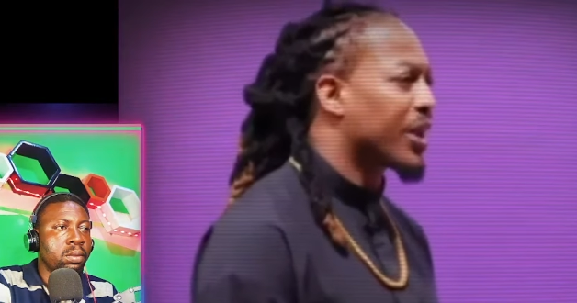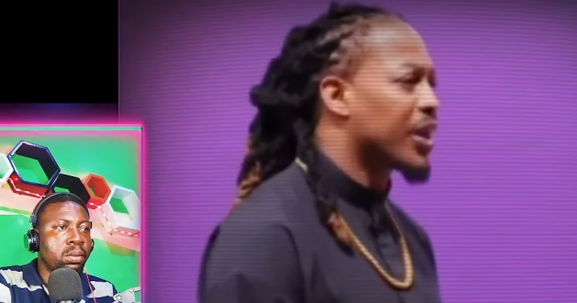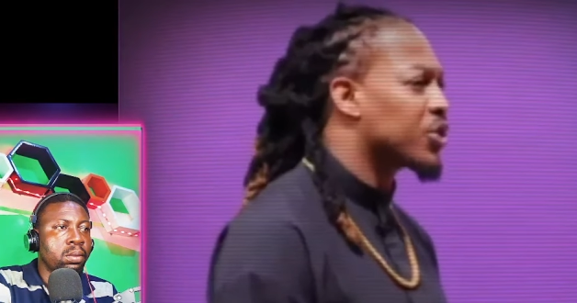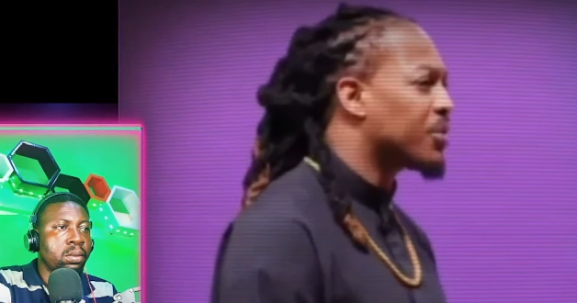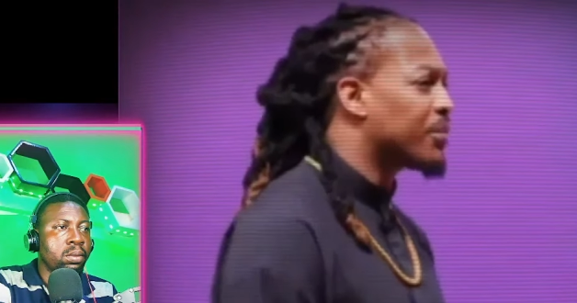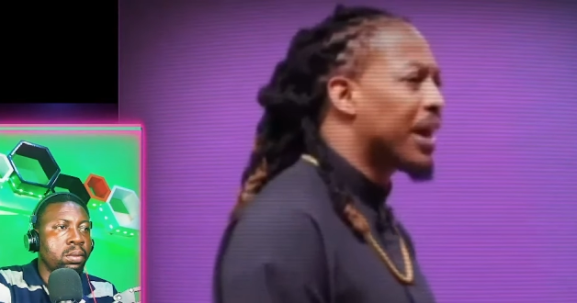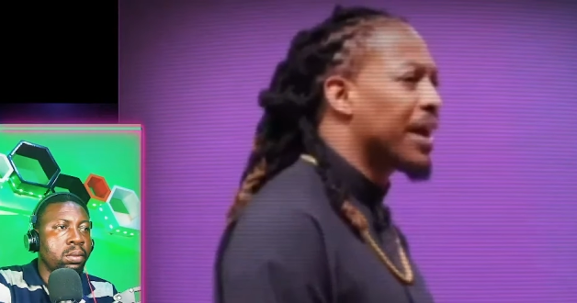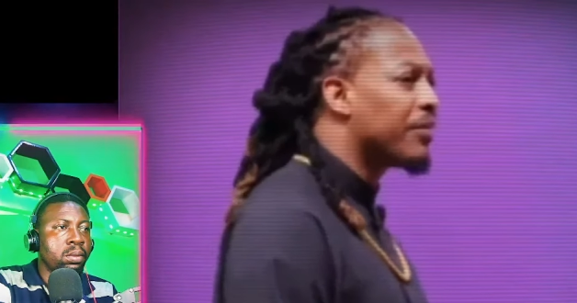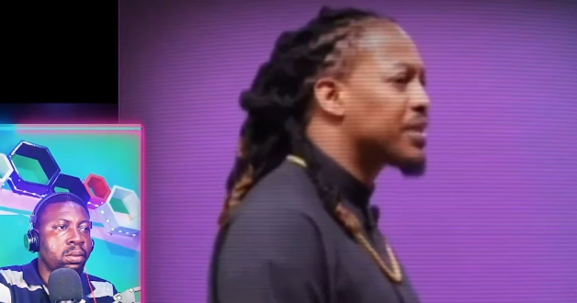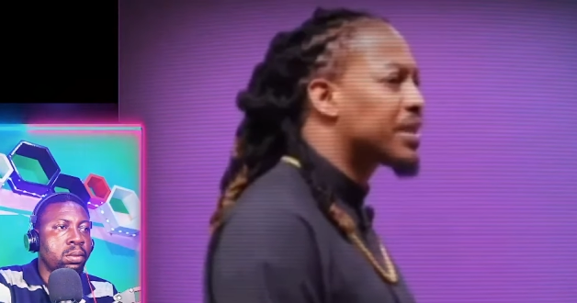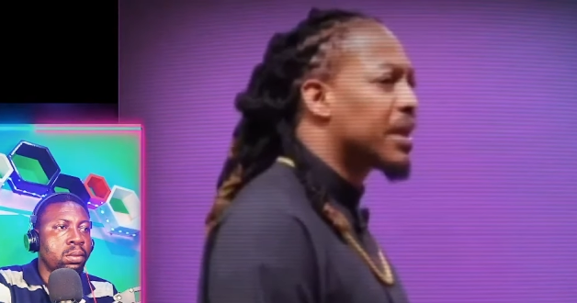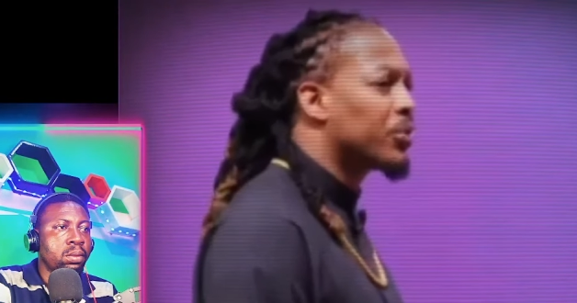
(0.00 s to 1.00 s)
Speaker 1: location, but
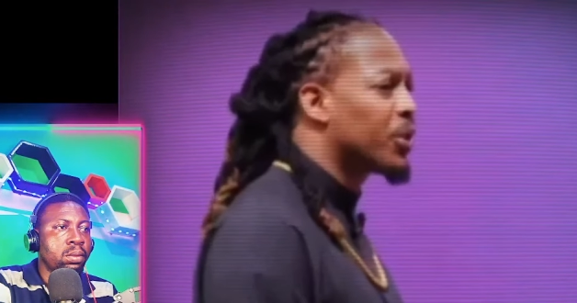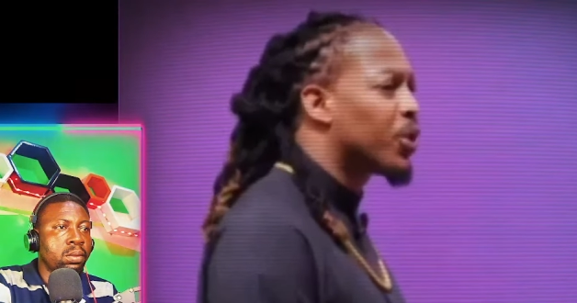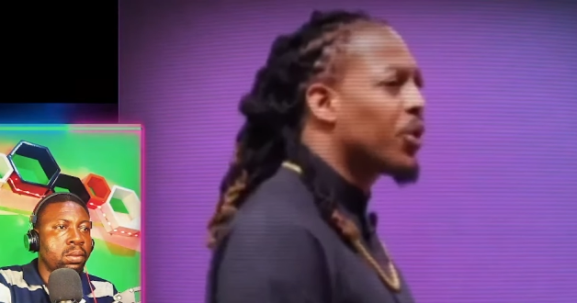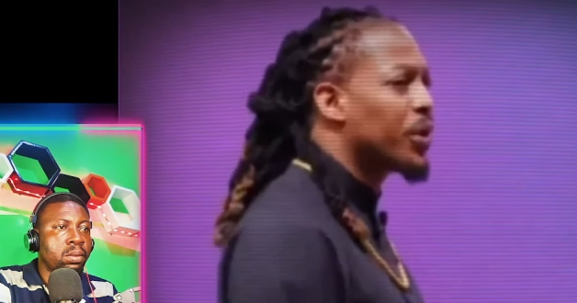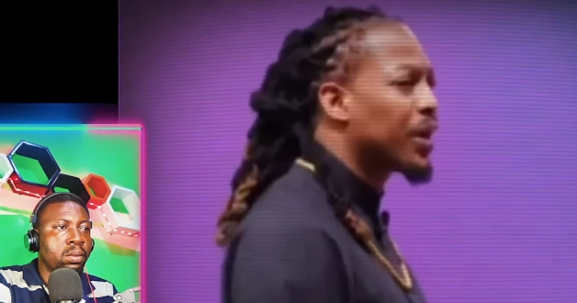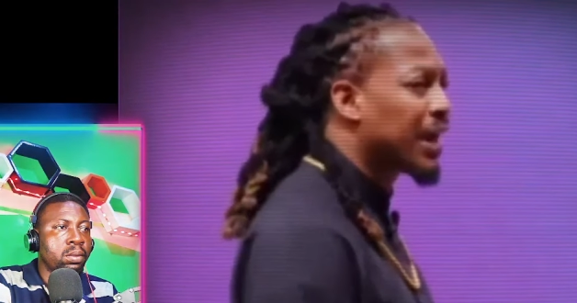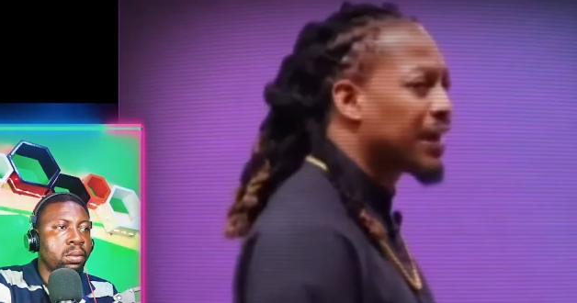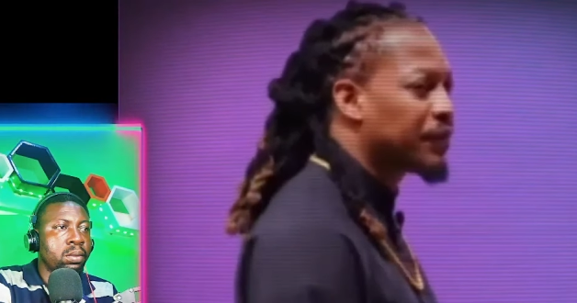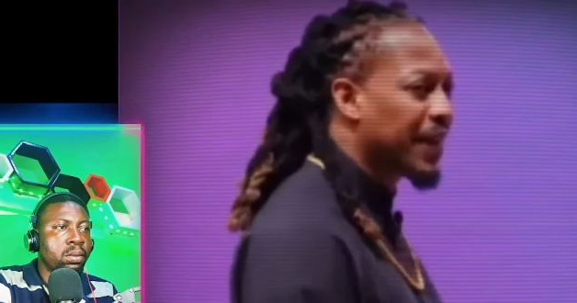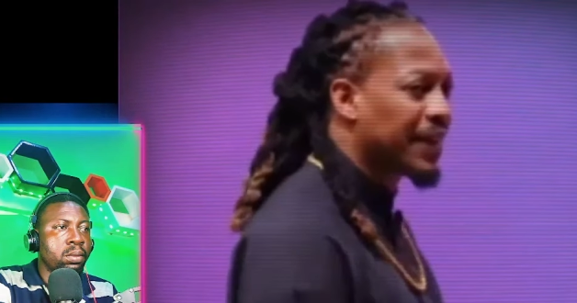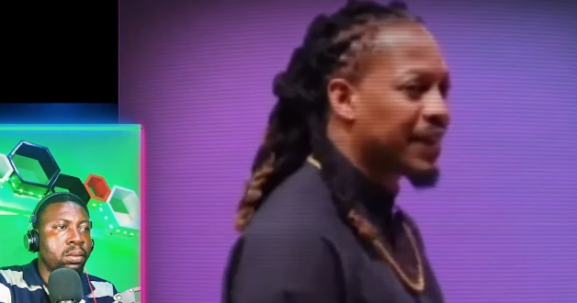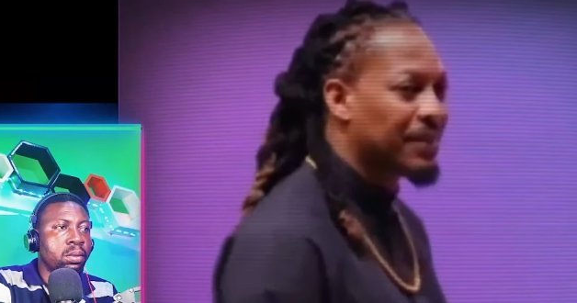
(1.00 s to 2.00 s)
every time we go, we can't
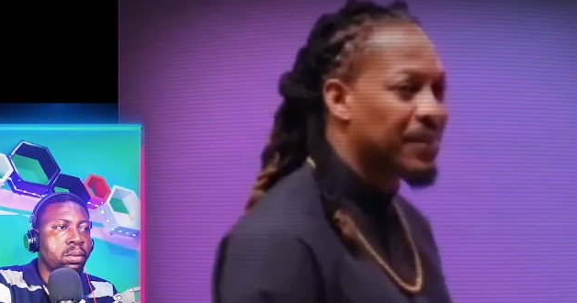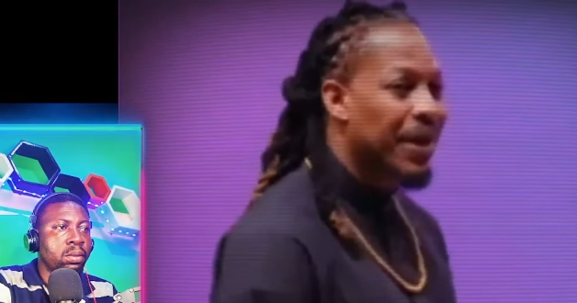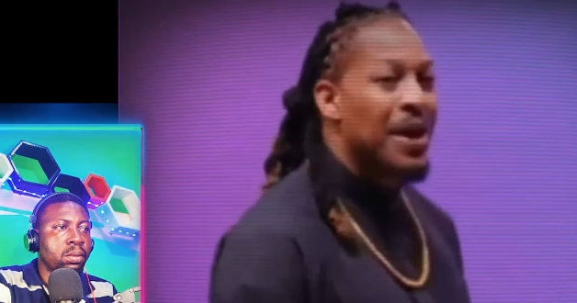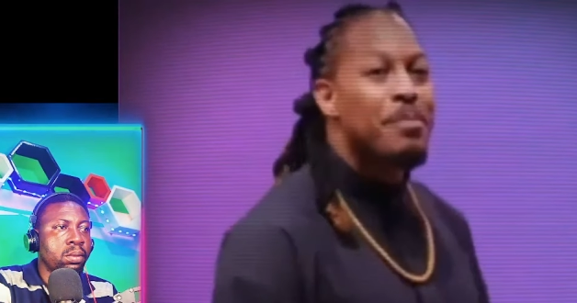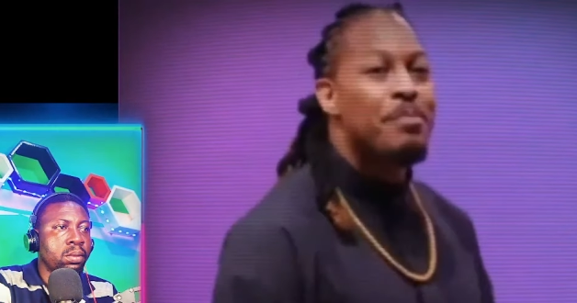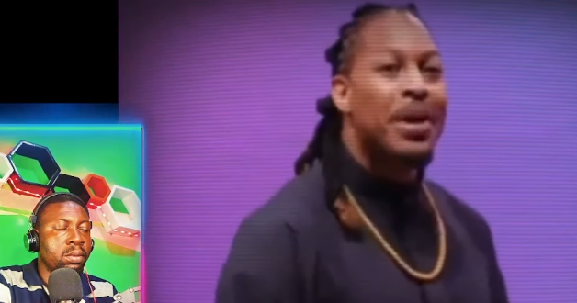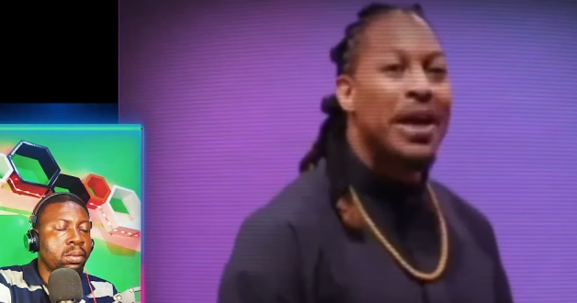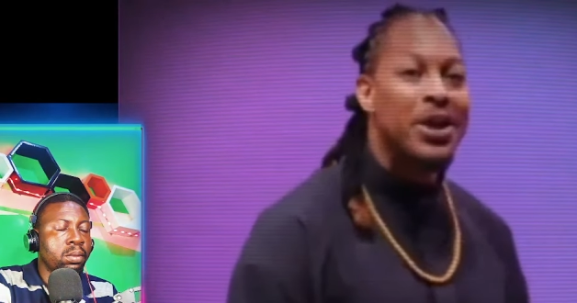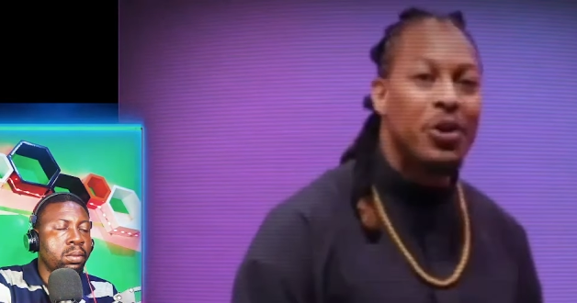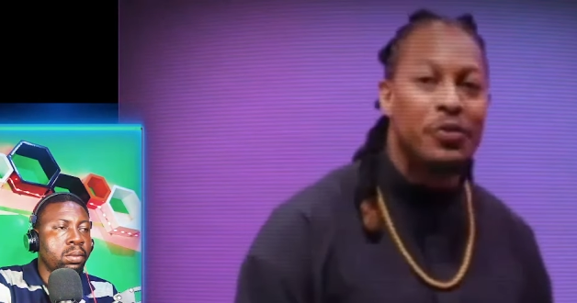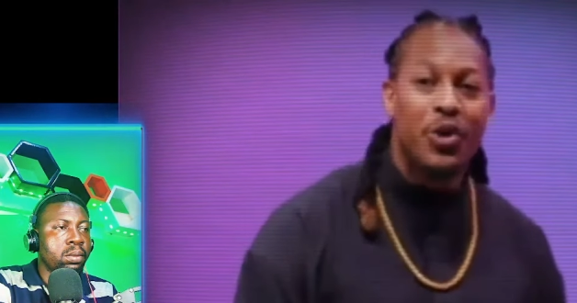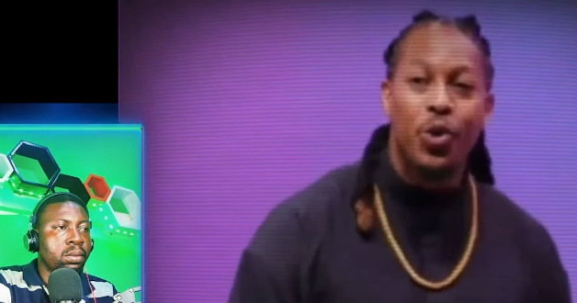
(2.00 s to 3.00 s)
find them.
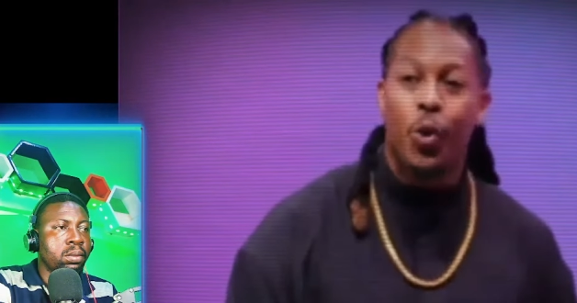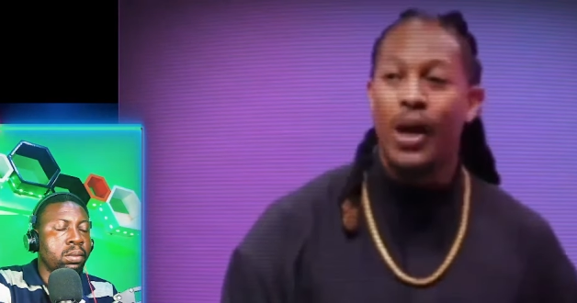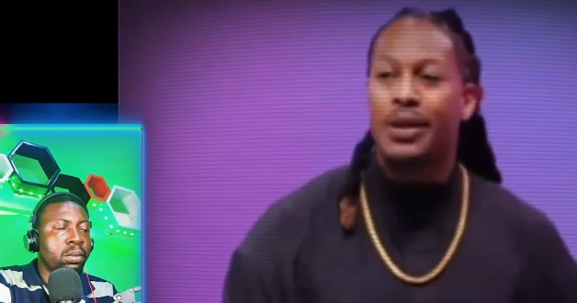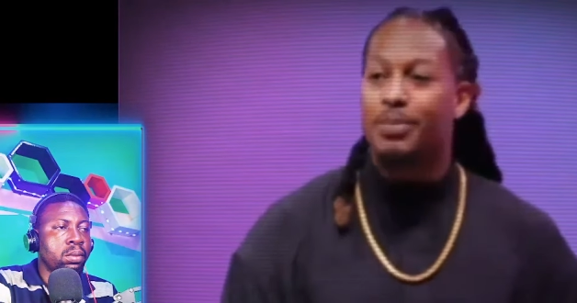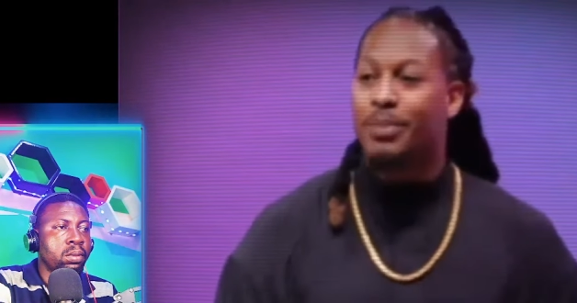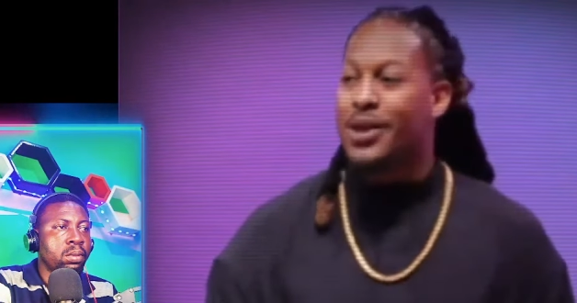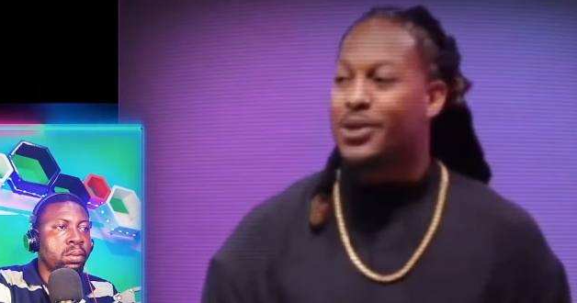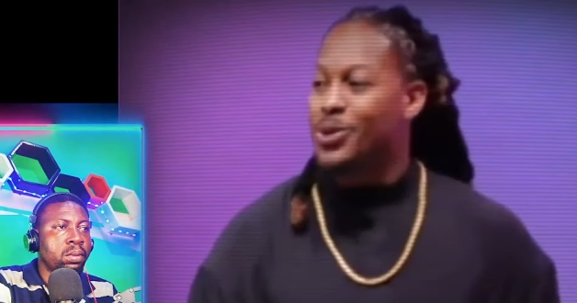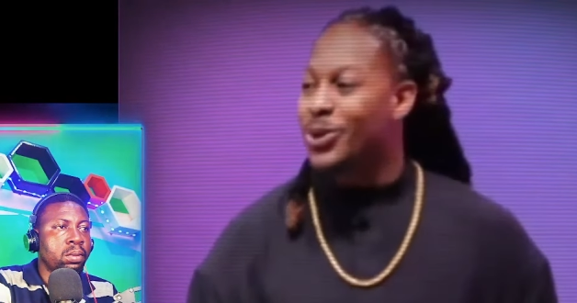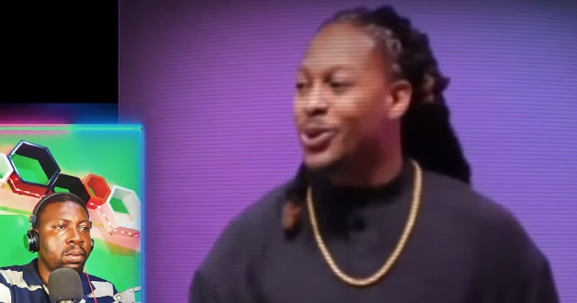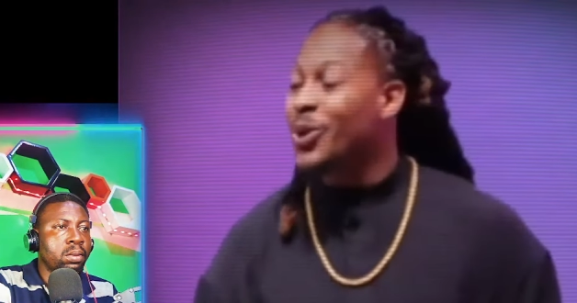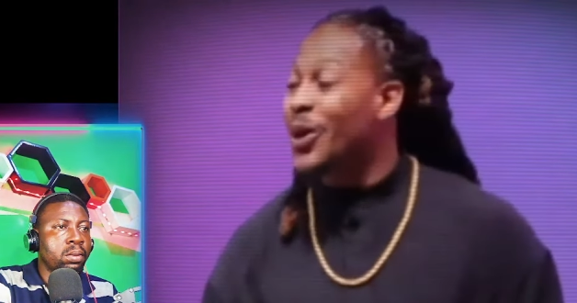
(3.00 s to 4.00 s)
Many of you want
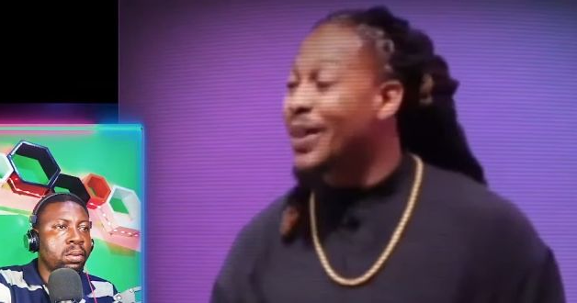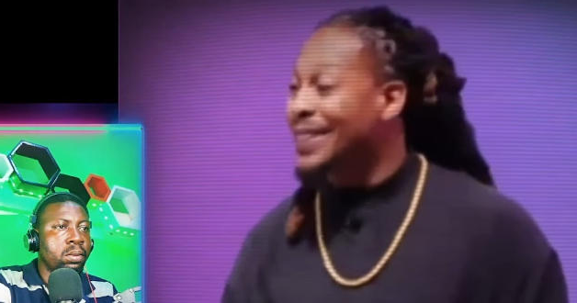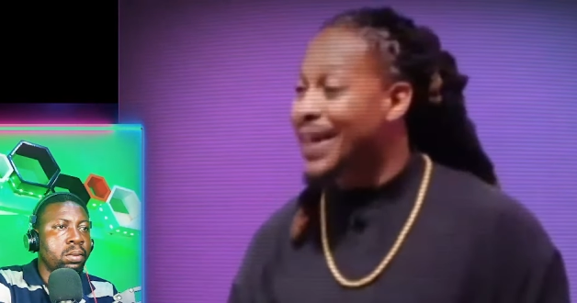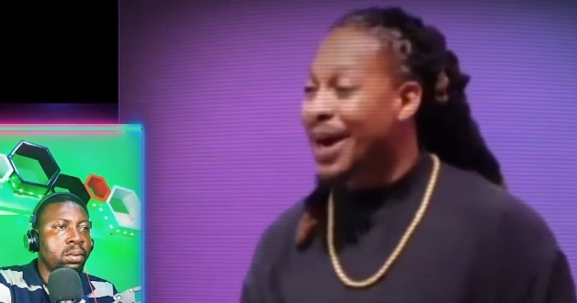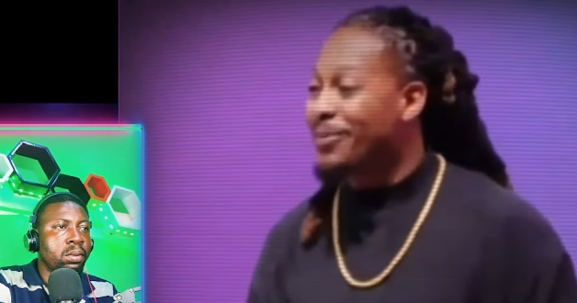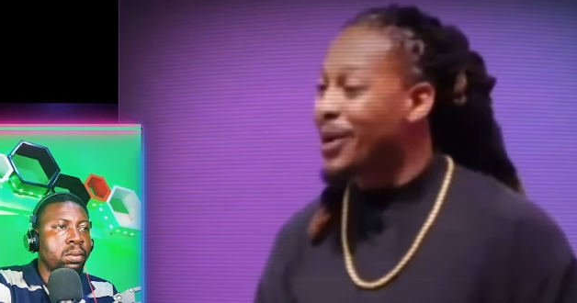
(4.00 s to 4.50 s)
muscle. You know one thing